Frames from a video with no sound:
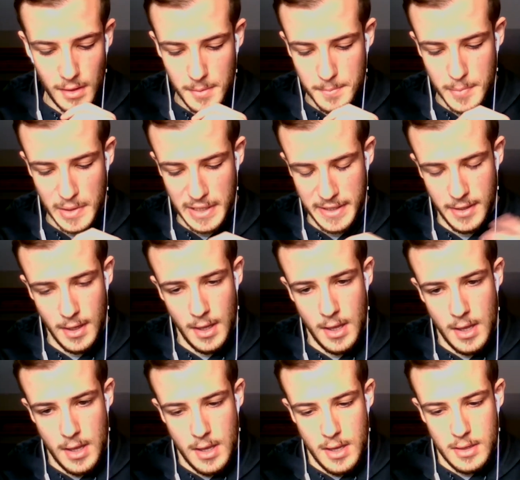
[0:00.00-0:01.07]
But
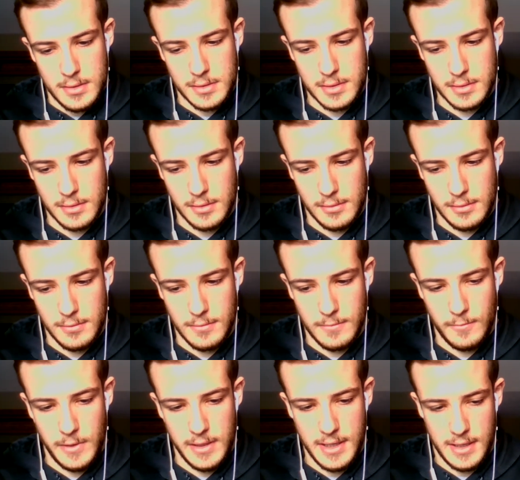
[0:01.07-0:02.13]
so
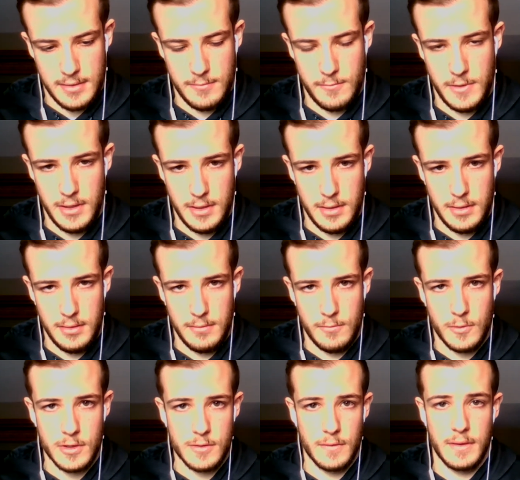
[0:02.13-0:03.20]
we
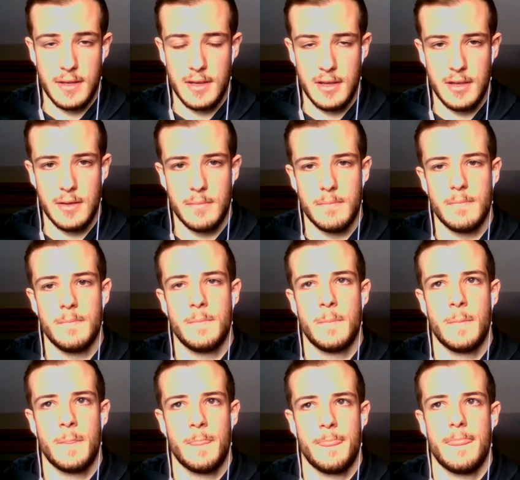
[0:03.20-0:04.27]
worked with him.
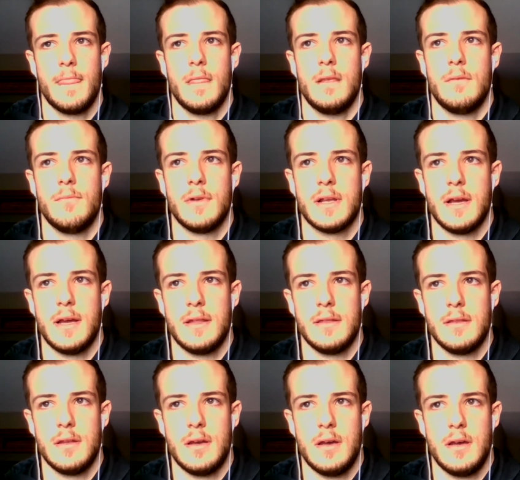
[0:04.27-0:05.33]
We
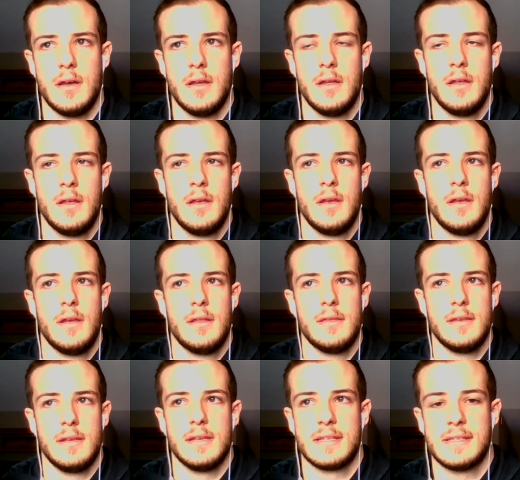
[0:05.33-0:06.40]
got
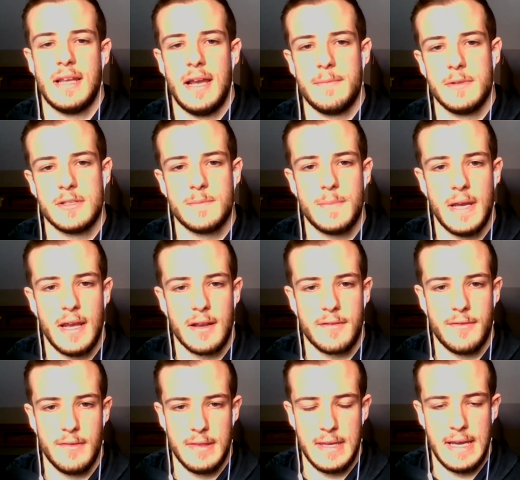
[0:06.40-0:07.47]
the assignments back
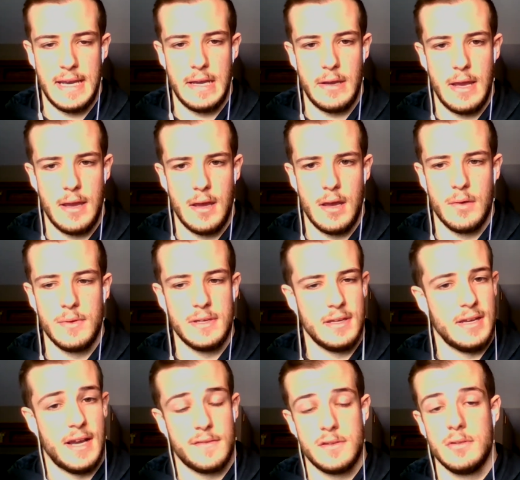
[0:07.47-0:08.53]
for that. We didn't
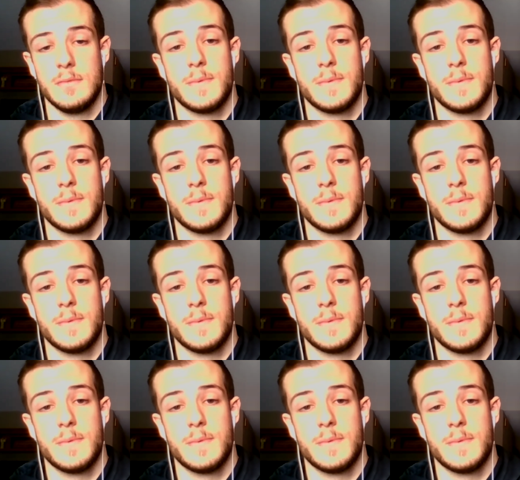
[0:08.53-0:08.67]
have to do